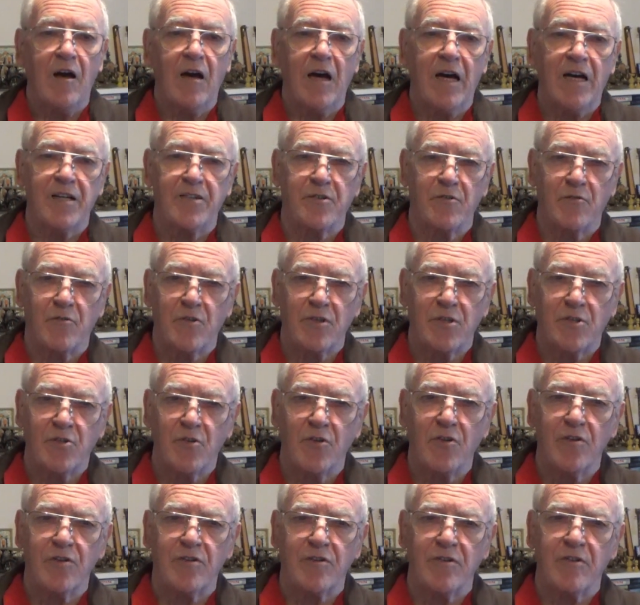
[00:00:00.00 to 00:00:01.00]
As a
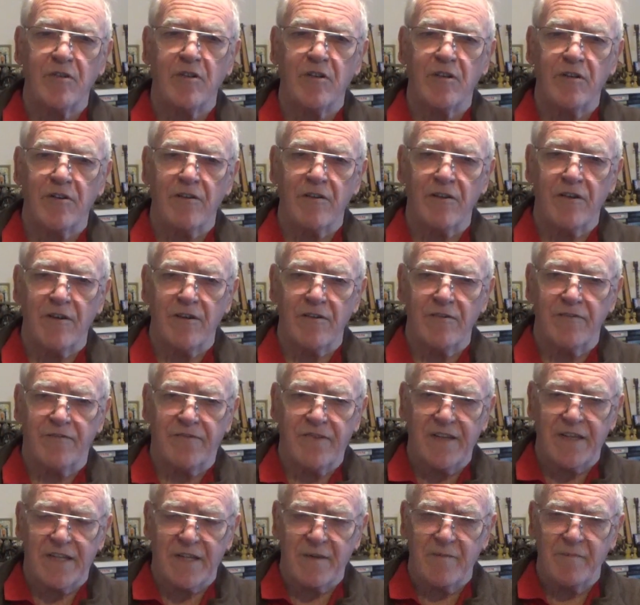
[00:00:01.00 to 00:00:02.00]
result,
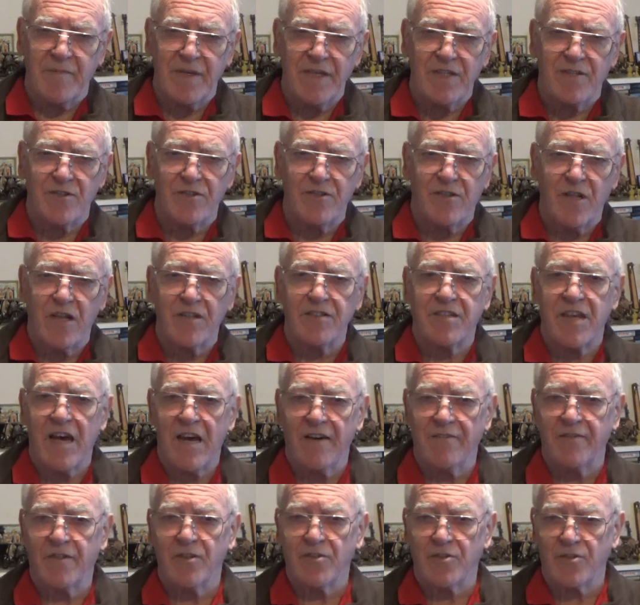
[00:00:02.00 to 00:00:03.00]
Vietnamese does
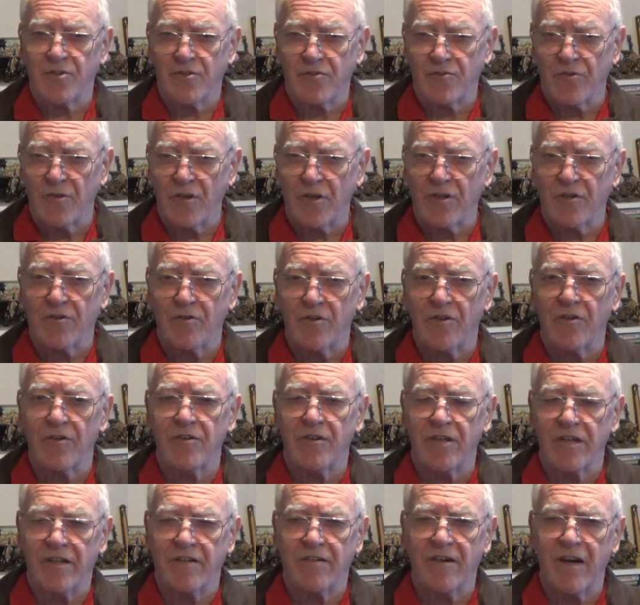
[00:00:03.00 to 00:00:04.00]
have the structure,
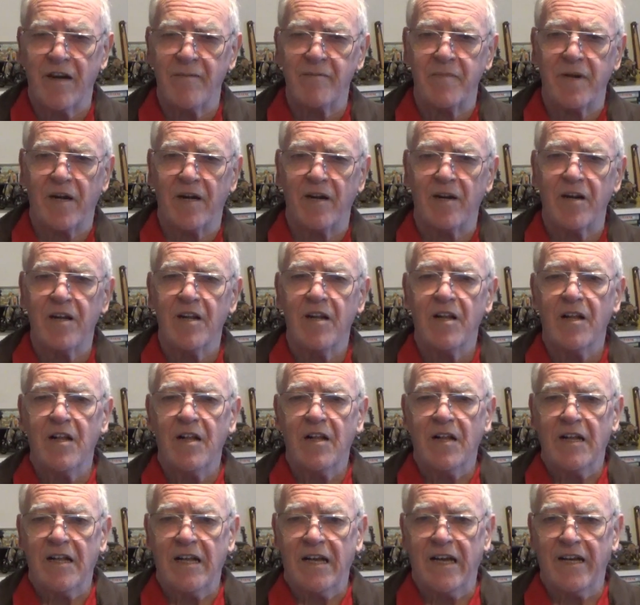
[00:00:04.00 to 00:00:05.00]
the grammar
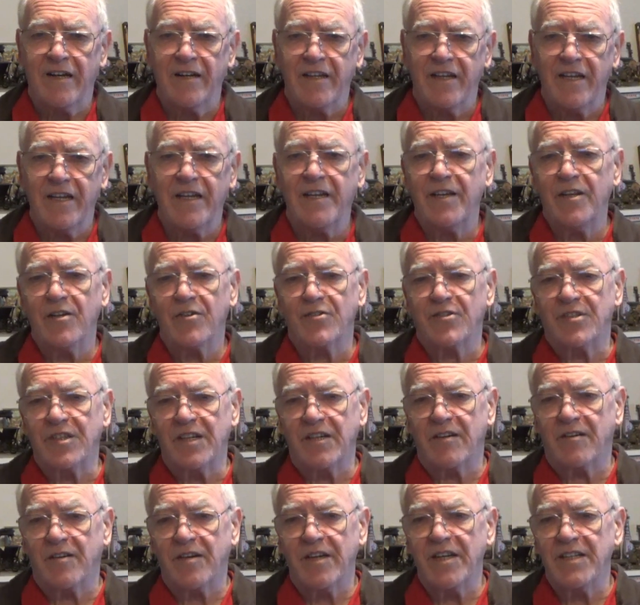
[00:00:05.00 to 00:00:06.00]
and
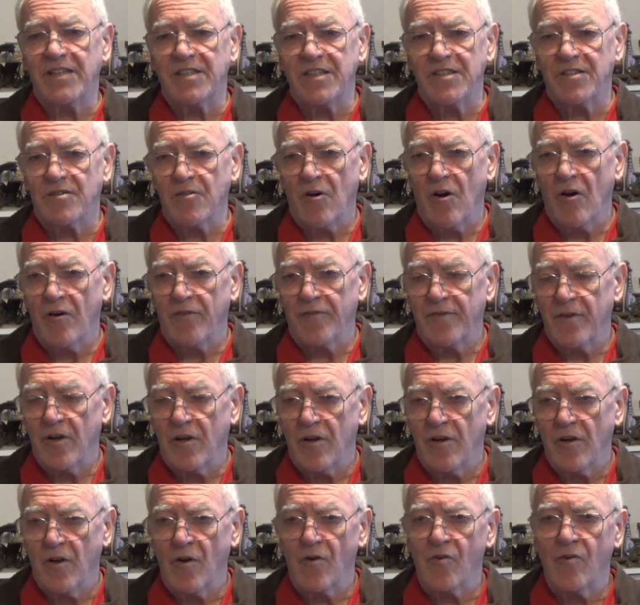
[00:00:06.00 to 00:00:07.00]
idiosyncrasies of a
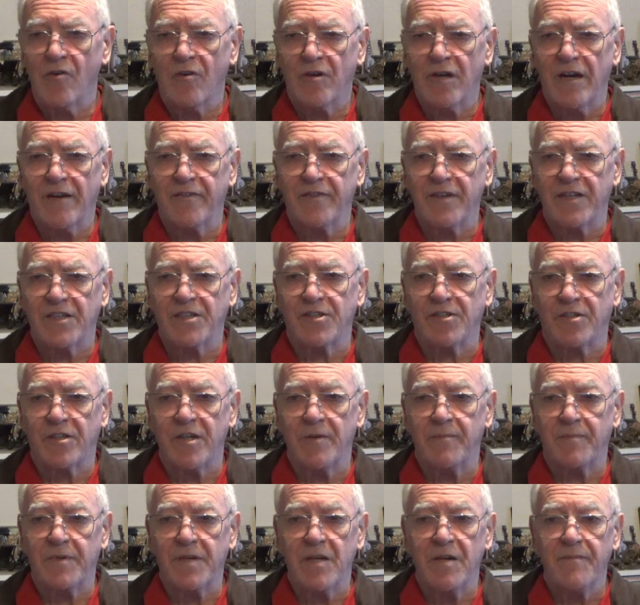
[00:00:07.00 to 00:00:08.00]
logographic
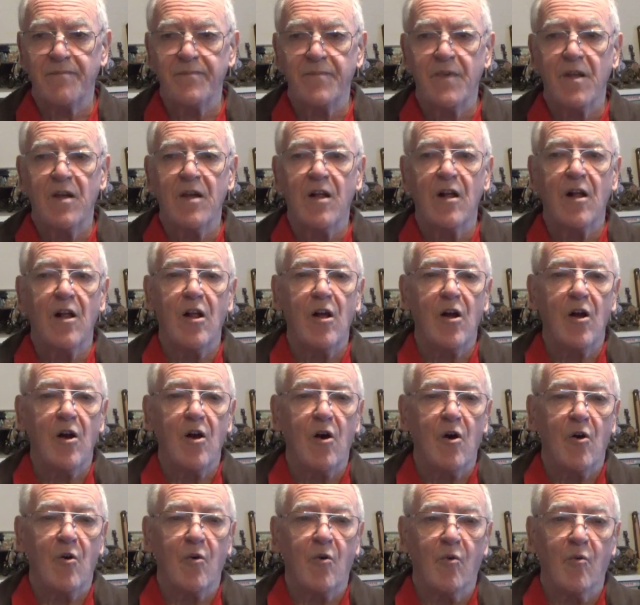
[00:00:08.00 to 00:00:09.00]
script,
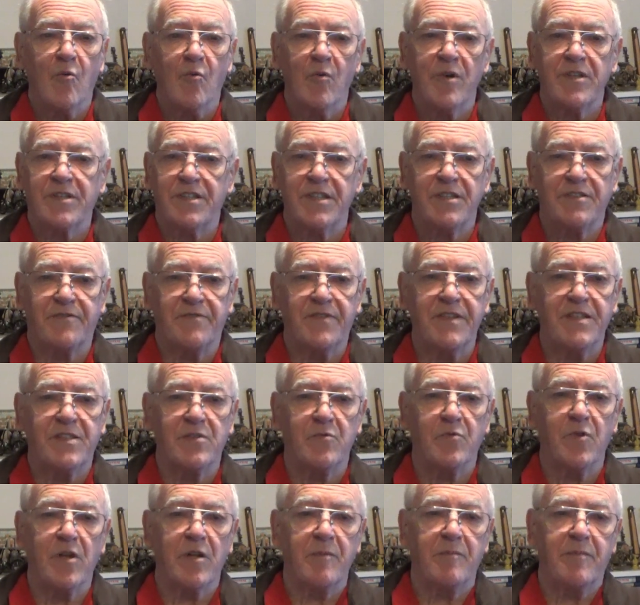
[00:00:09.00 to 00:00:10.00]
which is
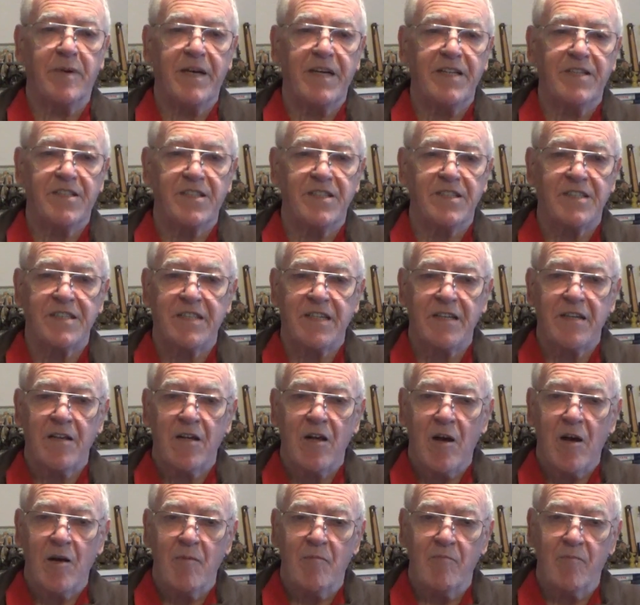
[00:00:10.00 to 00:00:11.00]
visual based,
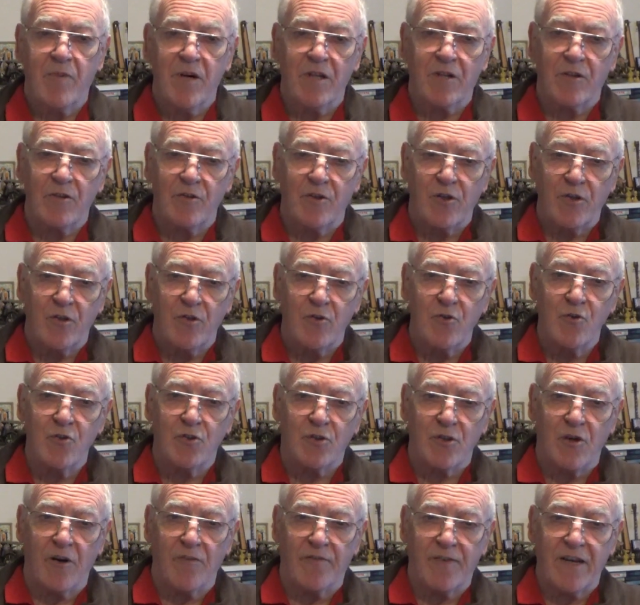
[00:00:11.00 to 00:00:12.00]
but the
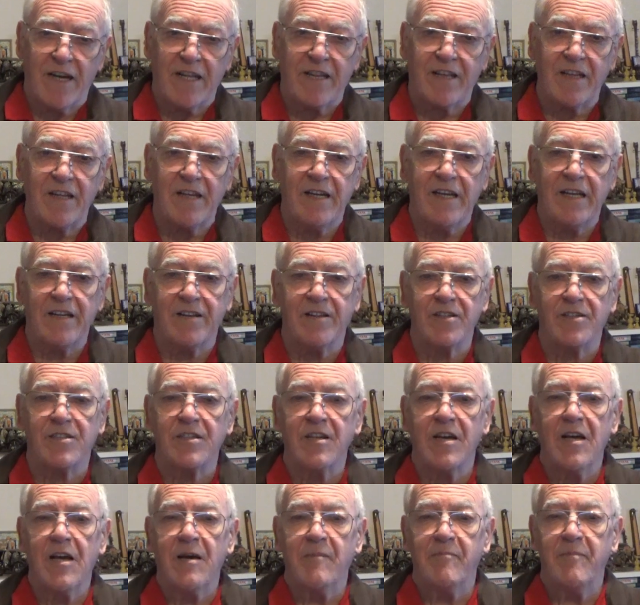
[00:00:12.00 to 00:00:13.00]
use of Latin
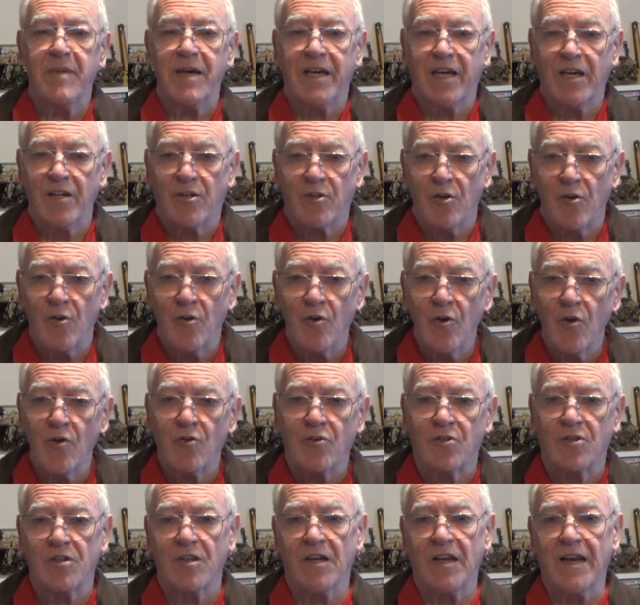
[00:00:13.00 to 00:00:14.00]
letters make it
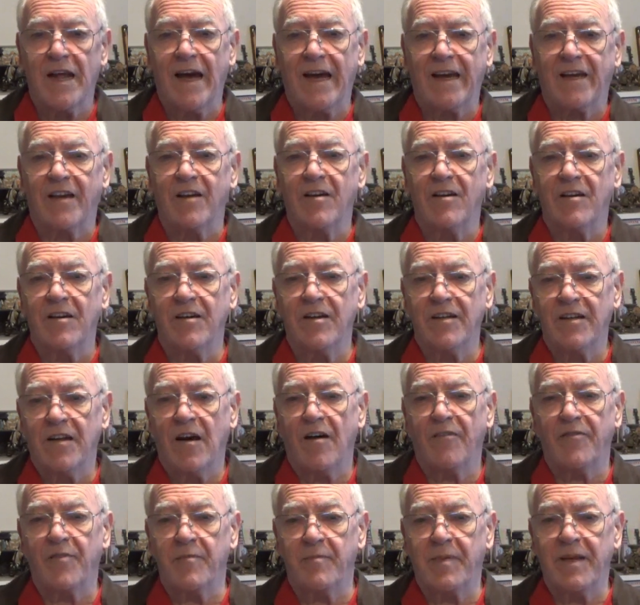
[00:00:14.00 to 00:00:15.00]
look like an
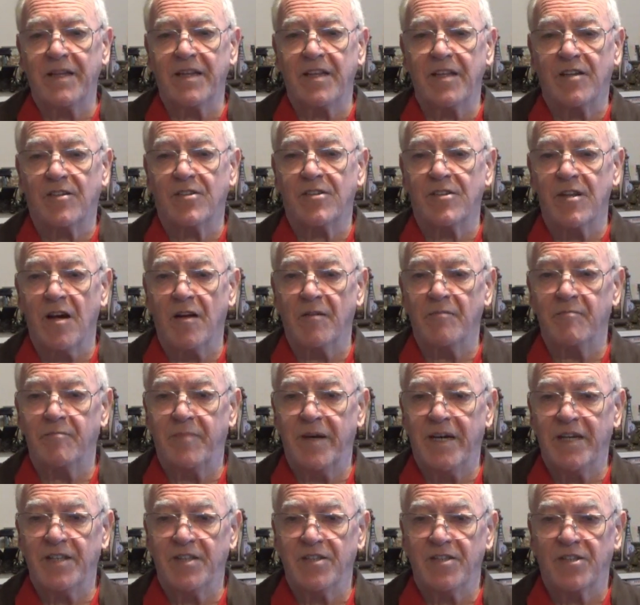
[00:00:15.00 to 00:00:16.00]
alphabetic sound
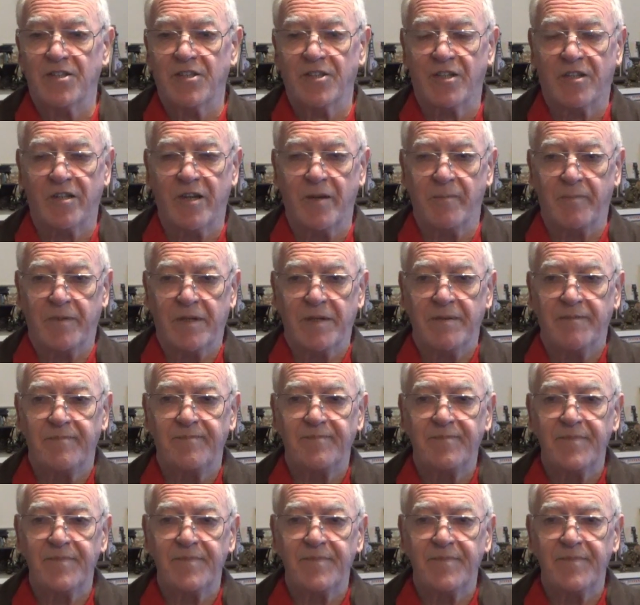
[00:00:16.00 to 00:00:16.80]
based script.